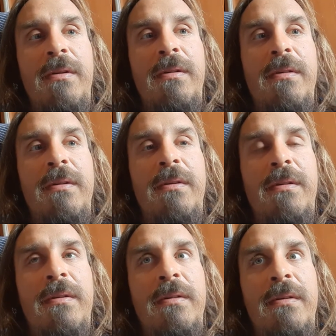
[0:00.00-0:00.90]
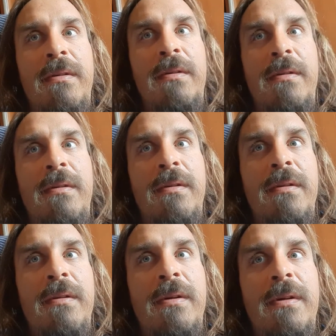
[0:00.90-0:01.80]

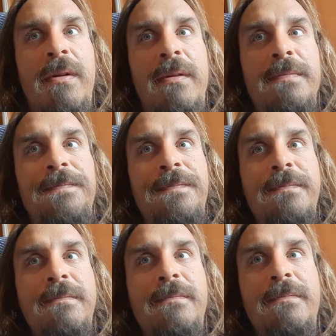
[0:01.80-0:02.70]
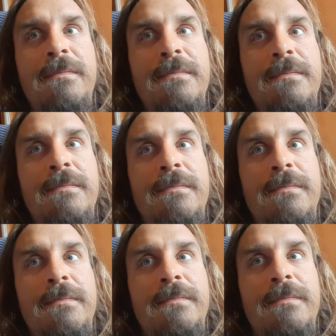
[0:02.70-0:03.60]

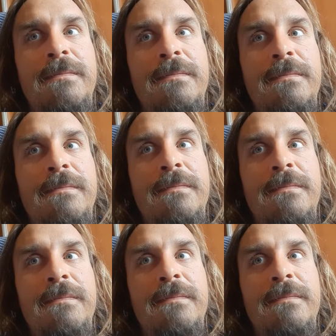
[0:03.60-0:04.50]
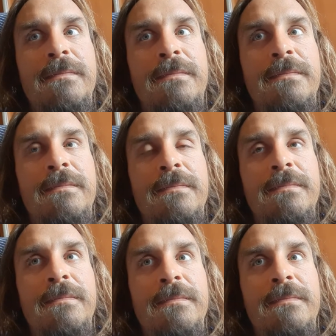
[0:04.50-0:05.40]

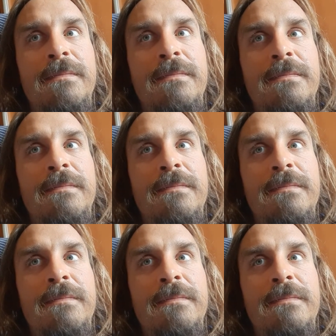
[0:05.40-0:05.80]
[no speech]